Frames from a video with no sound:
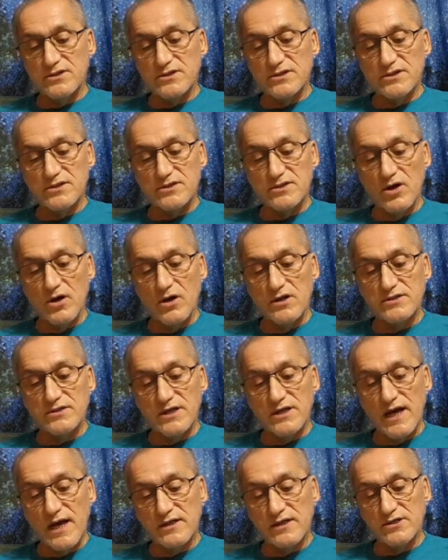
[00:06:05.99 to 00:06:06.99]
"is God's
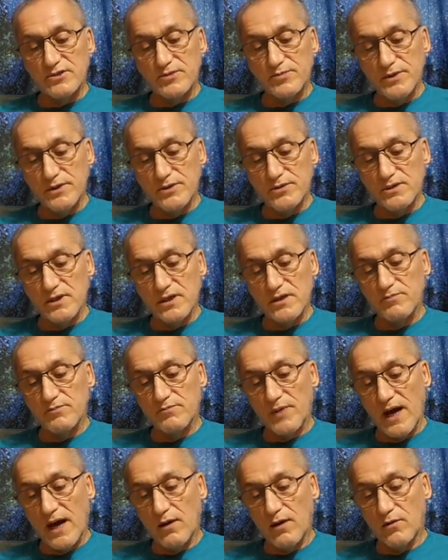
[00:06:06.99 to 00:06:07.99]
attribute and
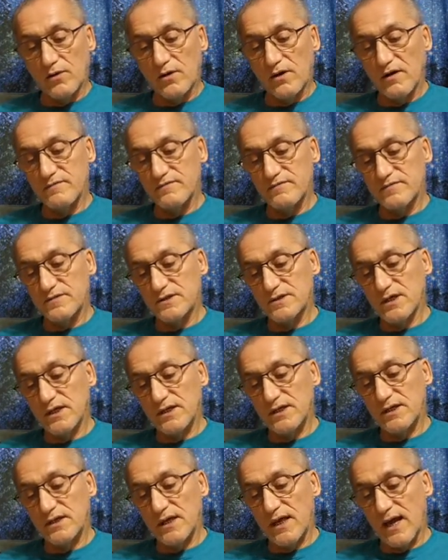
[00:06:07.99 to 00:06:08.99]
power of sight